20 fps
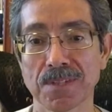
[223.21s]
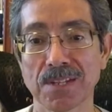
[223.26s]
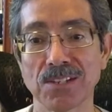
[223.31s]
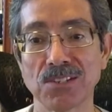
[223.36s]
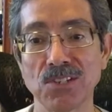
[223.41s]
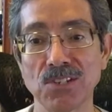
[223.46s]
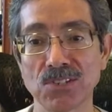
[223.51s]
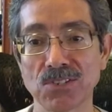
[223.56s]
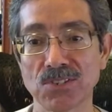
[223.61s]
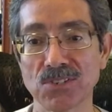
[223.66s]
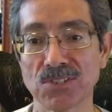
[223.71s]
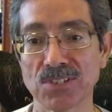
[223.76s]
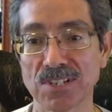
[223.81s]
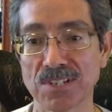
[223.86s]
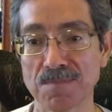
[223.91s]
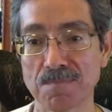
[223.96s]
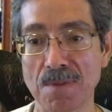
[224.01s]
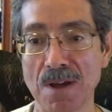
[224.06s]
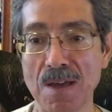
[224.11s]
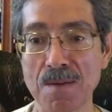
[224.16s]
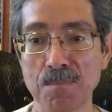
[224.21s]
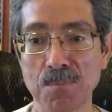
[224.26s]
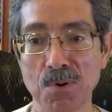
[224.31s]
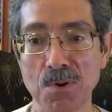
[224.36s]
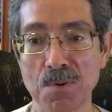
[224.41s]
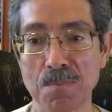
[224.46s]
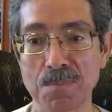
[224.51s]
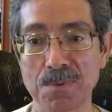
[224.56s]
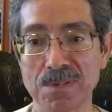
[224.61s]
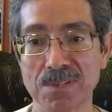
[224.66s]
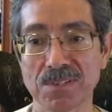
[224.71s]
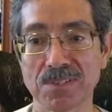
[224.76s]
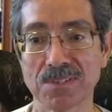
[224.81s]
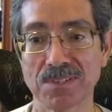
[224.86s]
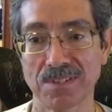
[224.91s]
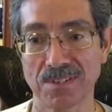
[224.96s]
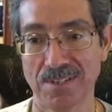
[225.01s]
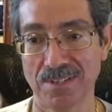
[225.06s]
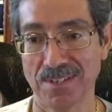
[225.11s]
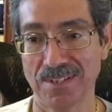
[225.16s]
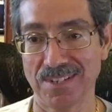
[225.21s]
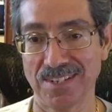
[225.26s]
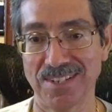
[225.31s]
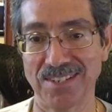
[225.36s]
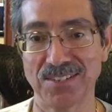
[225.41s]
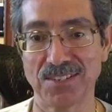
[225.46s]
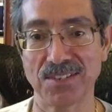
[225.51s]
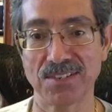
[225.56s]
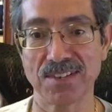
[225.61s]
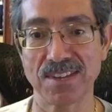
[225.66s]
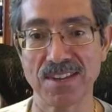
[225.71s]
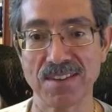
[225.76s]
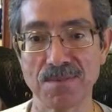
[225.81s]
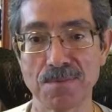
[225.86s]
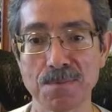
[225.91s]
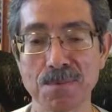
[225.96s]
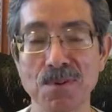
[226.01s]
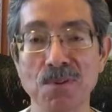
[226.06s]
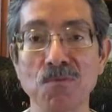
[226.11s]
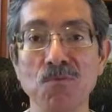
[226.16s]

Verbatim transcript: Jesus says, my purpose is to give them a